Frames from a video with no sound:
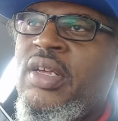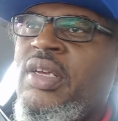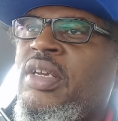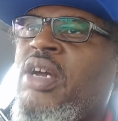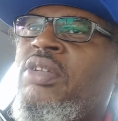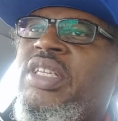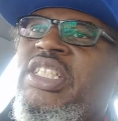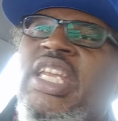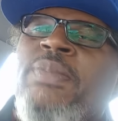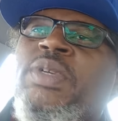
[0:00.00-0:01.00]
go the
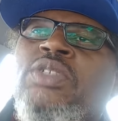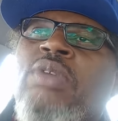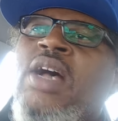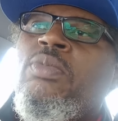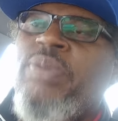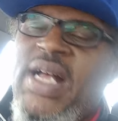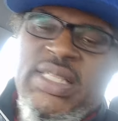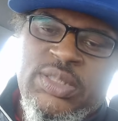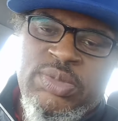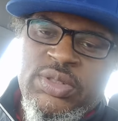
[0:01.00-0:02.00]
cheapest route
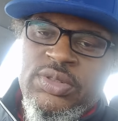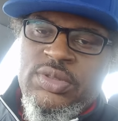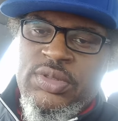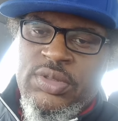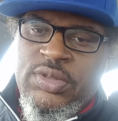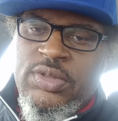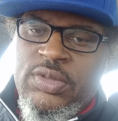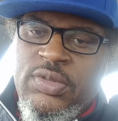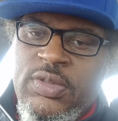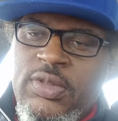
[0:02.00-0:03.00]
possible.
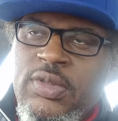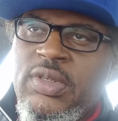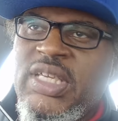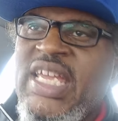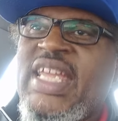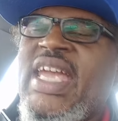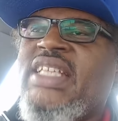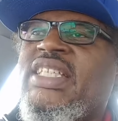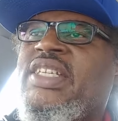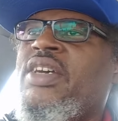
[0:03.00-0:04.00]
In
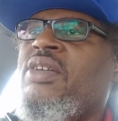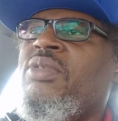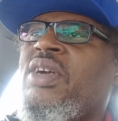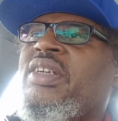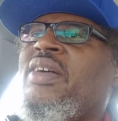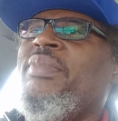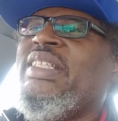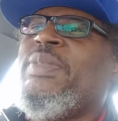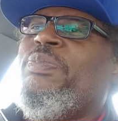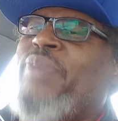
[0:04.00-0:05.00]
case it don't work, don't be
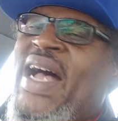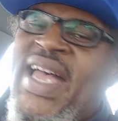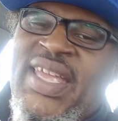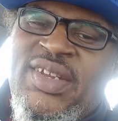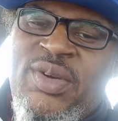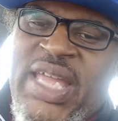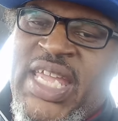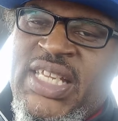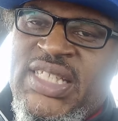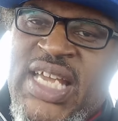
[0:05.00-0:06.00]
buying no
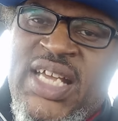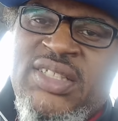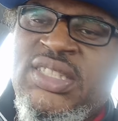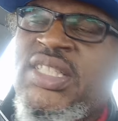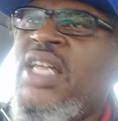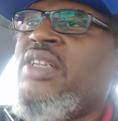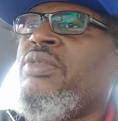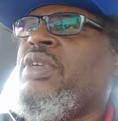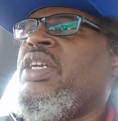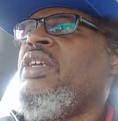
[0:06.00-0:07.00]

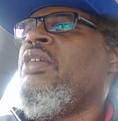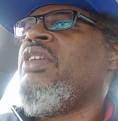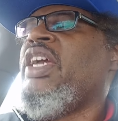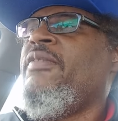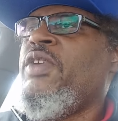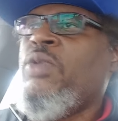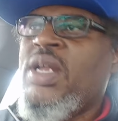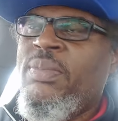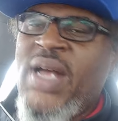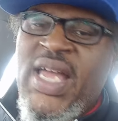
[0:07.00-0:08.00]
$8,000 ring. Okay, if you
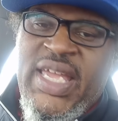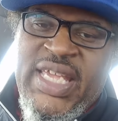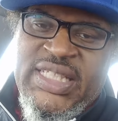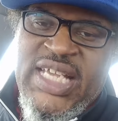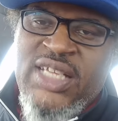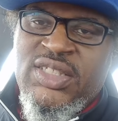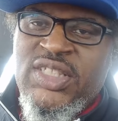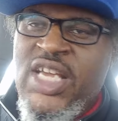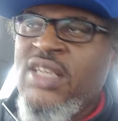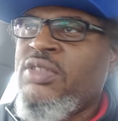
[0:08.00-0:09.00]
want to buy an
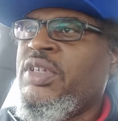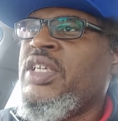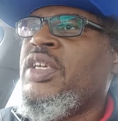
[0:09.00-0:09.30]
$8,000 ring,